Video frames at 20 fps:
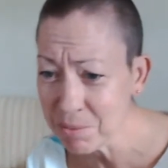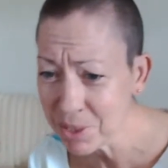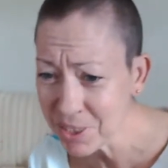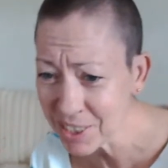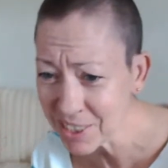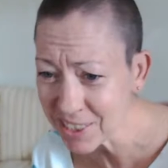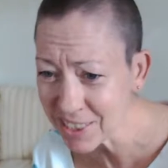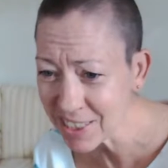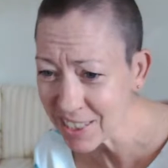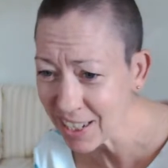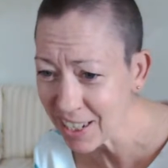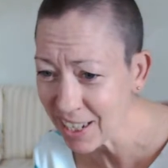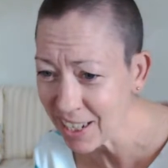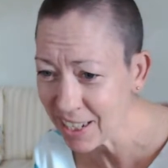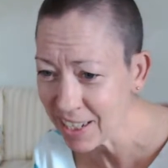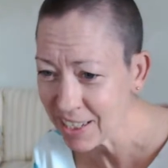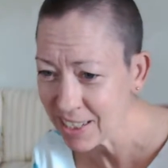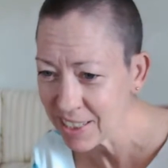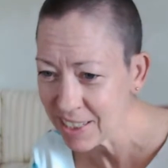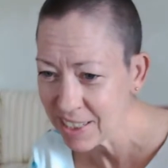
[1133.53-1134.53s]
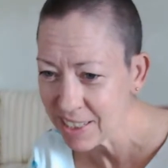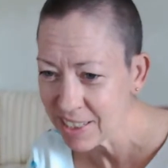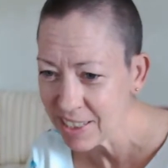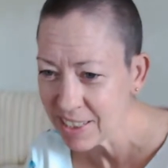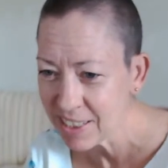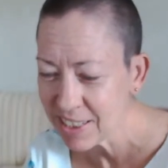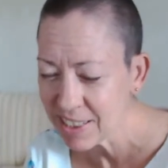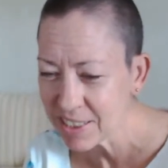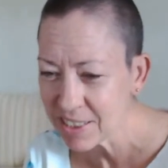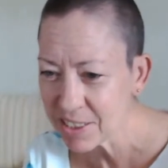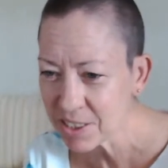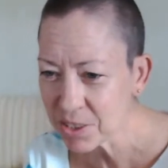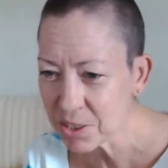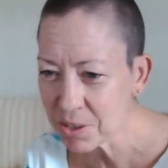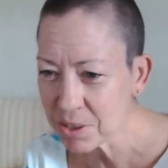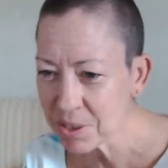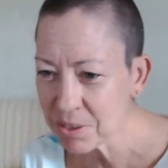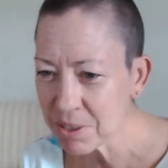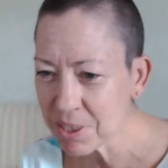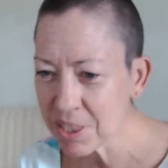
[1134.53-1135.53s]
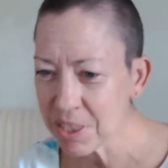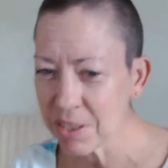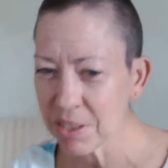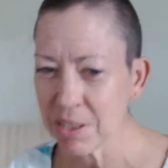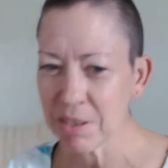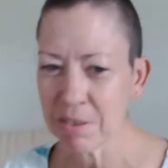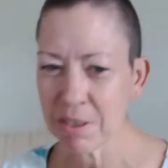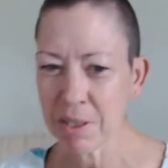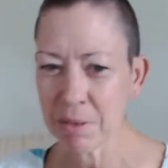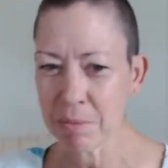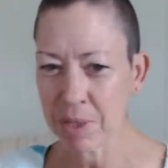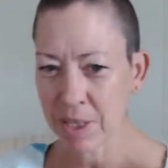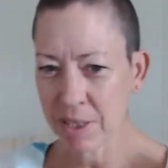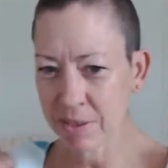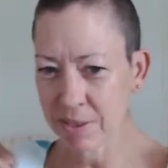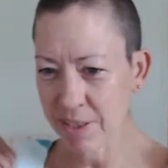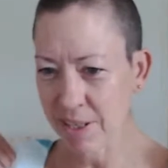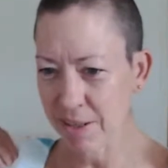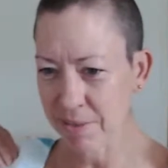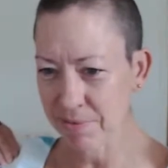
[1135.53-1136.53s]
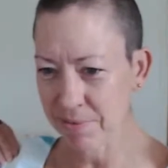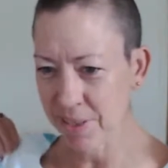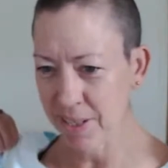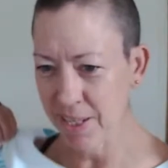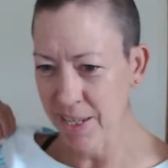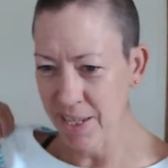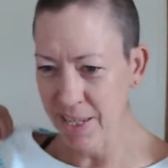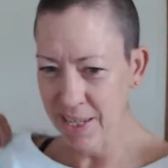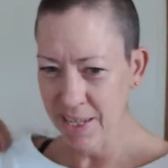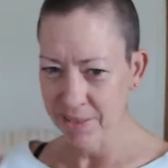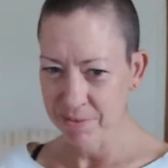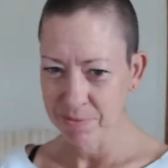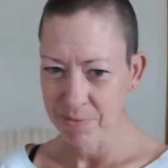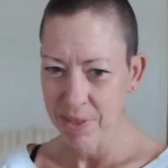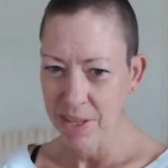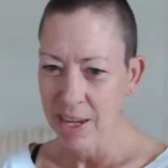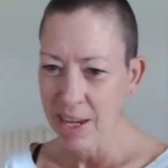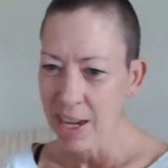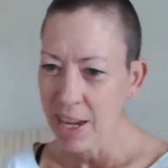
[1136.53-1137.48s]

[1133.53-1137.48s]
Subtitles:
Morning, sir. Just joined by doing your emails, lovely.